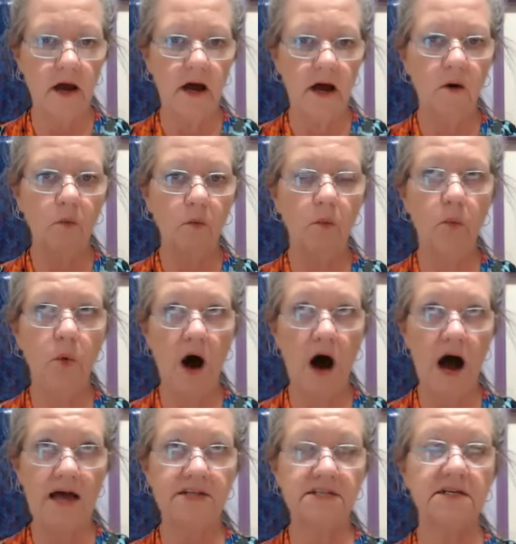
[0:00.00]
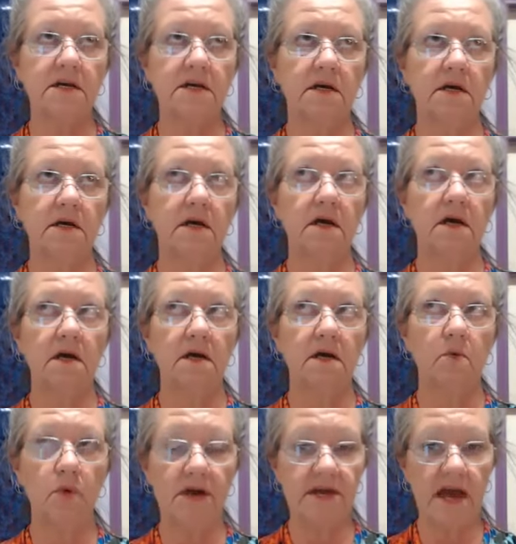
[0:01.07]
what
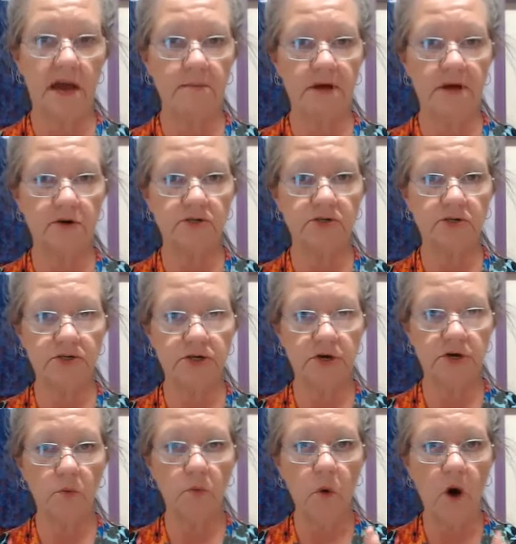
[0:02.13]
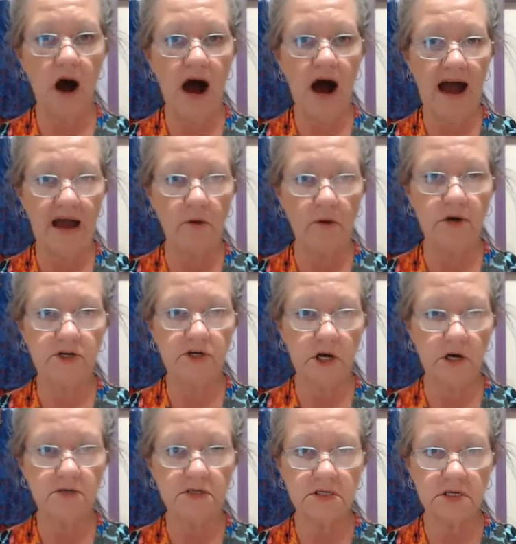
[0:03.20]
we came here to do, why we
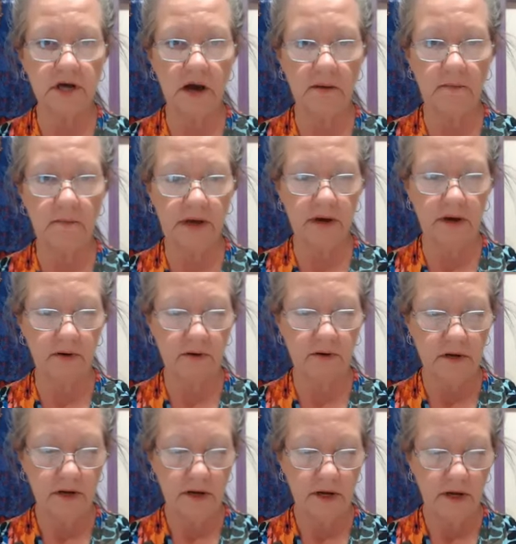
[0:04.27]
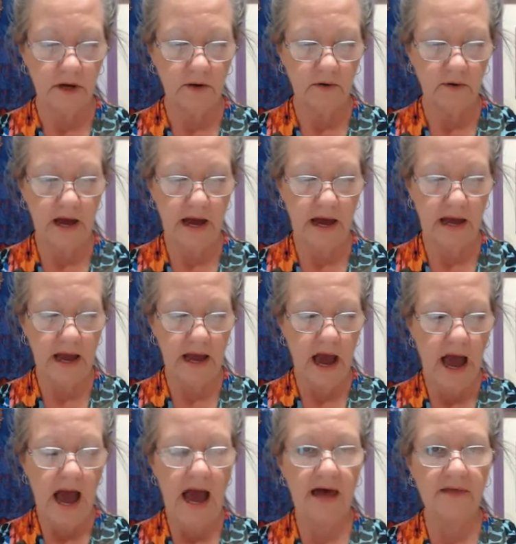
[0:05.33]
chose to come here, okay?
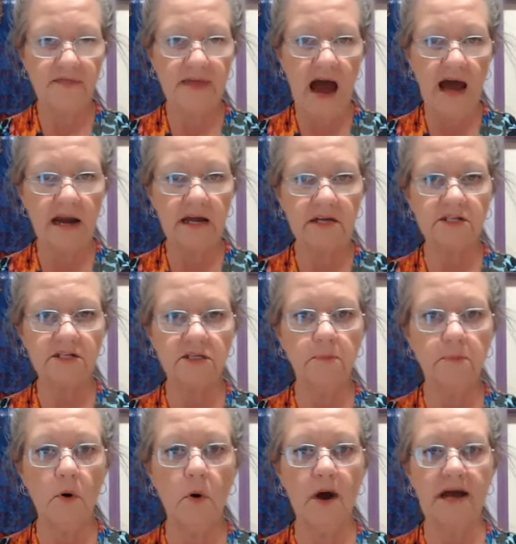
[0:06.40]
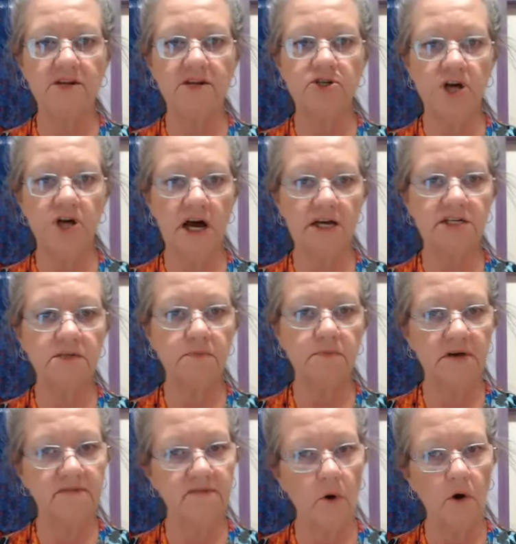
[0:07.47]
And that is the point just
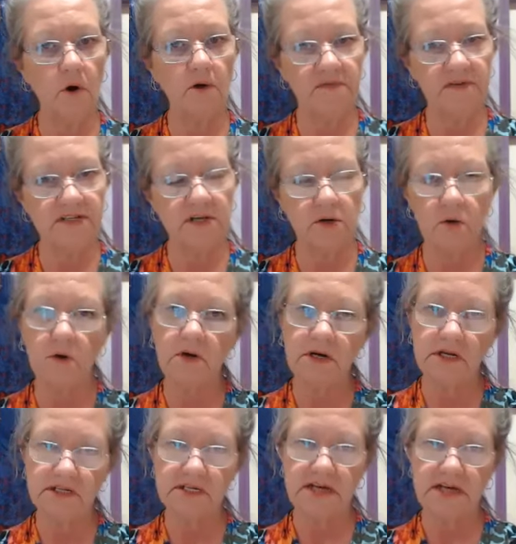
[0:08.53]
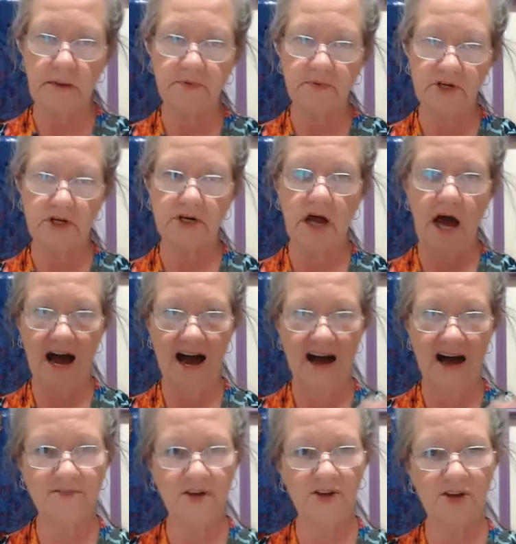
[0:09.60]
before physical conception of
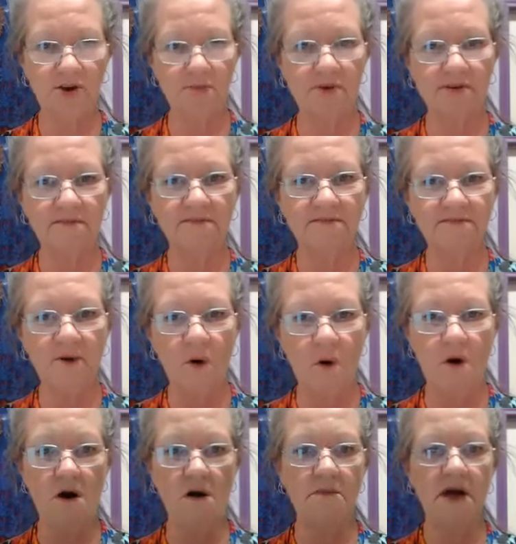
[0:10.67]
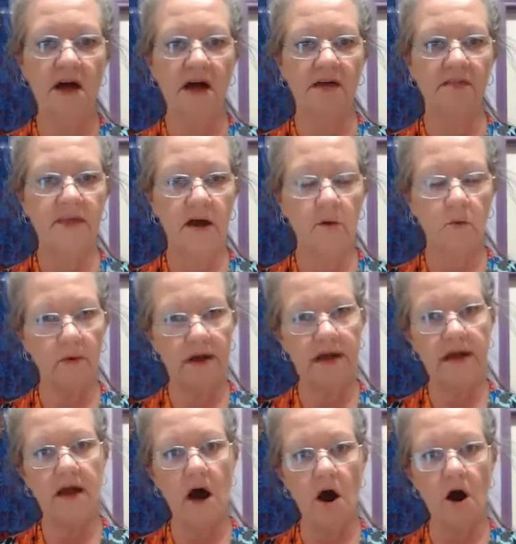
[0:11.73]
the human form that
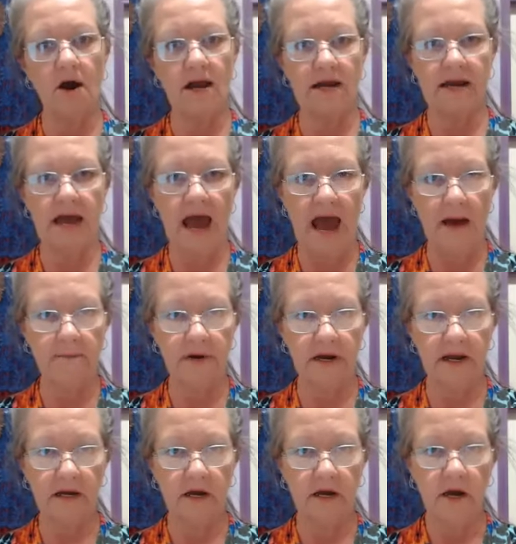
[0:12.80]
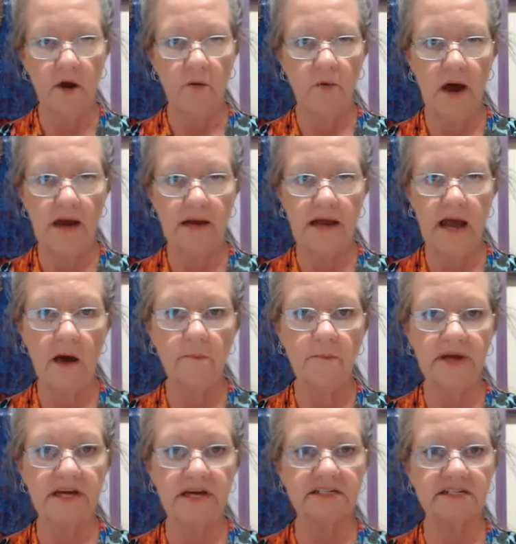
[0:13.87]
we are inhabiting right now,
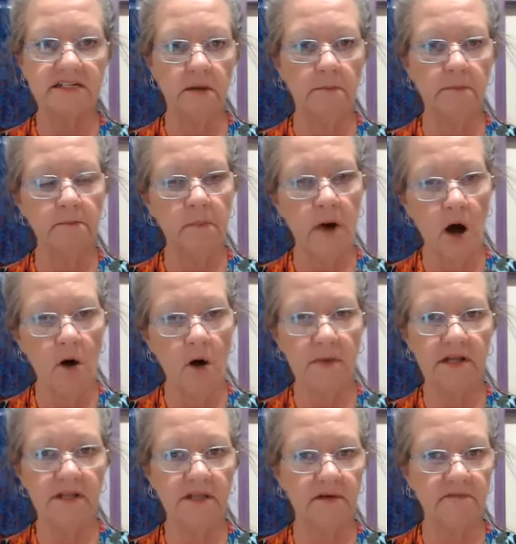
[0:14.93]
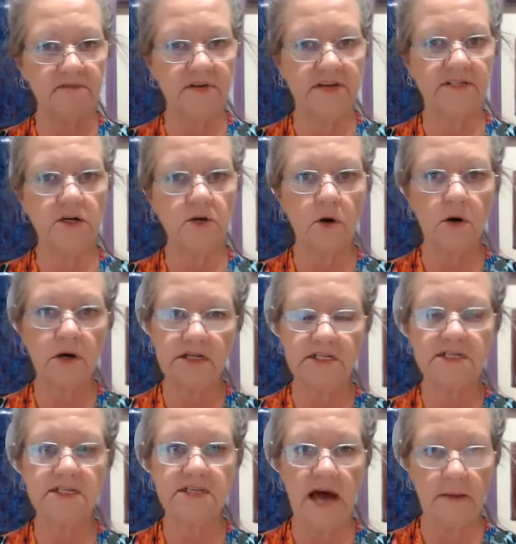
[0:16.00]
because the moment that physical
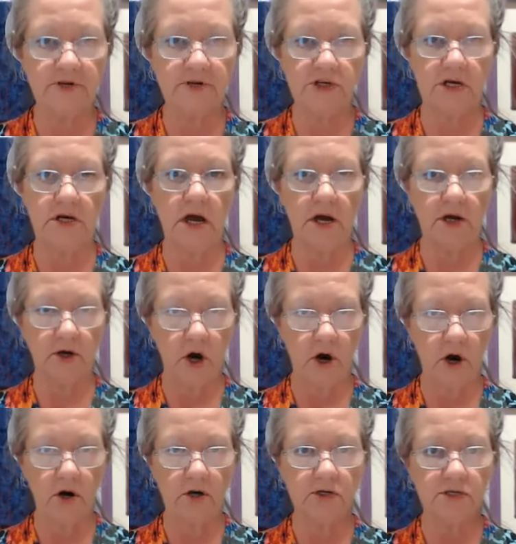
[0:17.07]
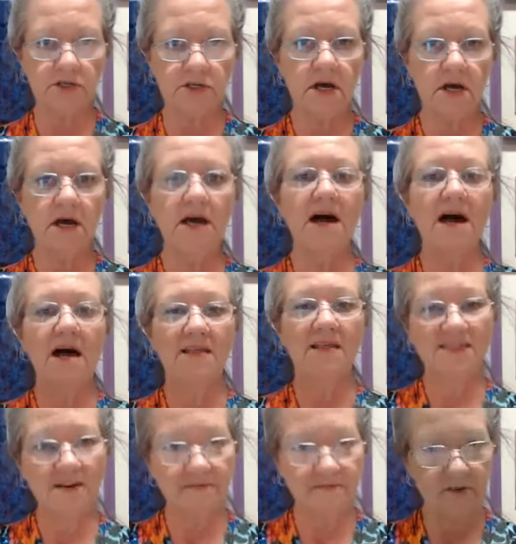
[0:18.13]
conception occurs,
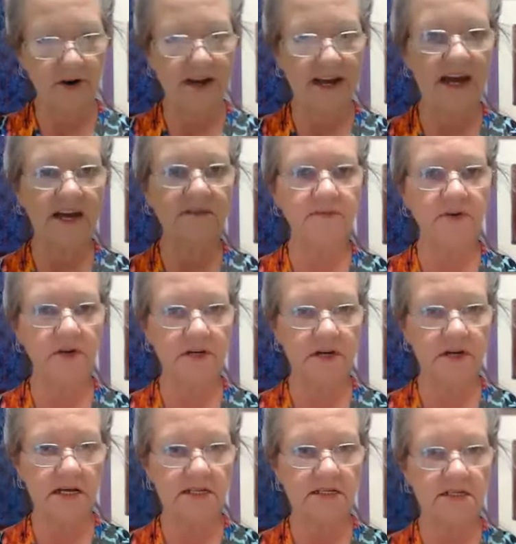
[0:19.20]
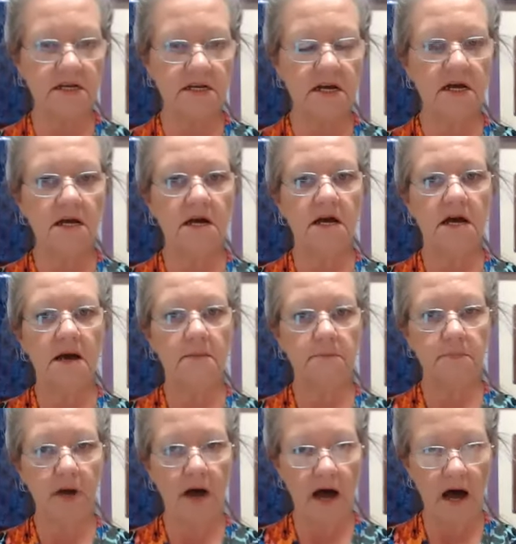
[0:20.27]
the forgetfulness
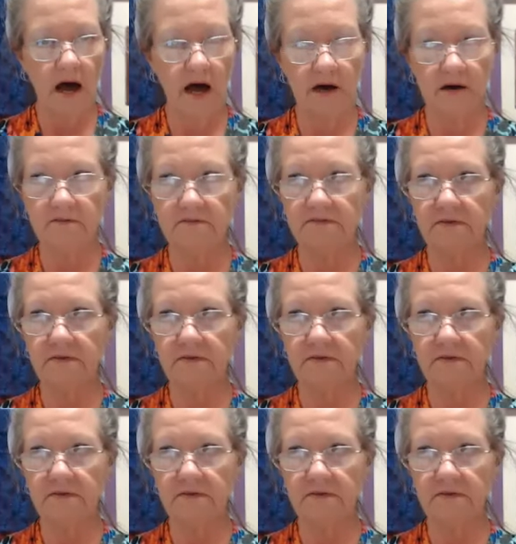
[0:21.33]
of